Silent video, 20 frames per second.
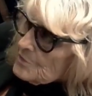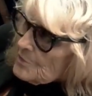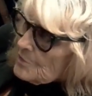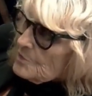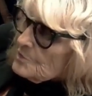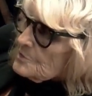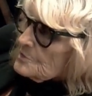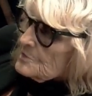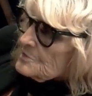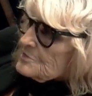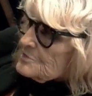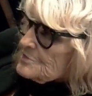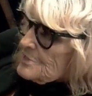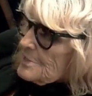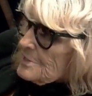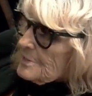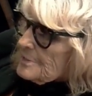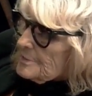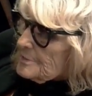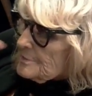on
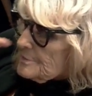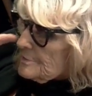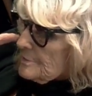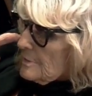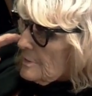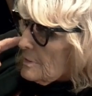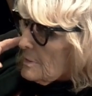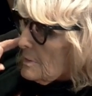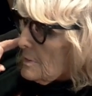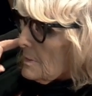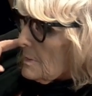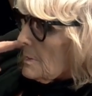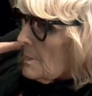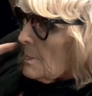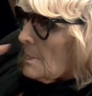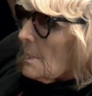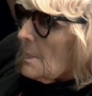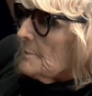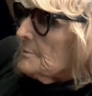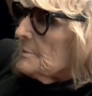inside.
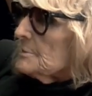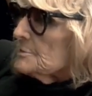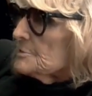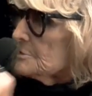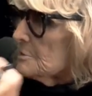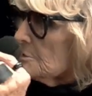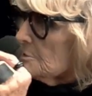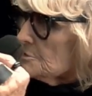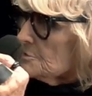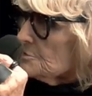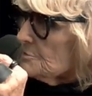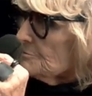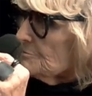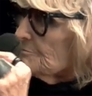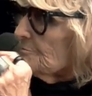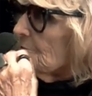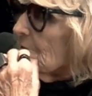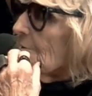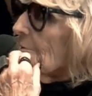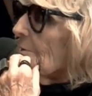And there's lots
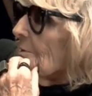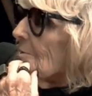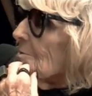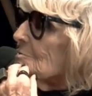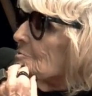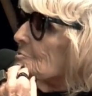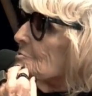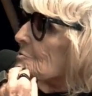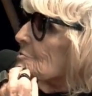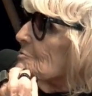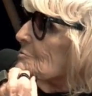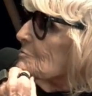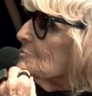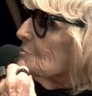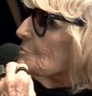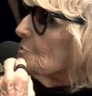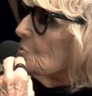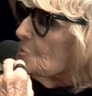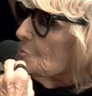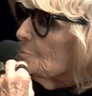of sort of
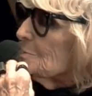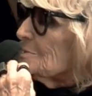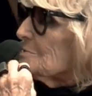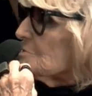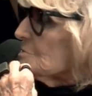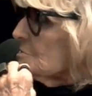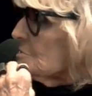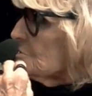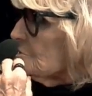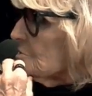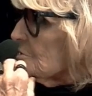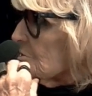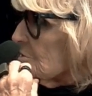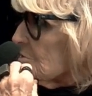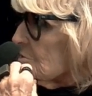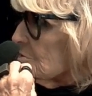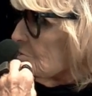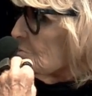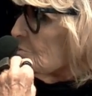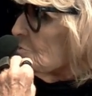new
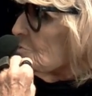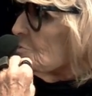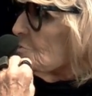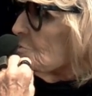businesses, which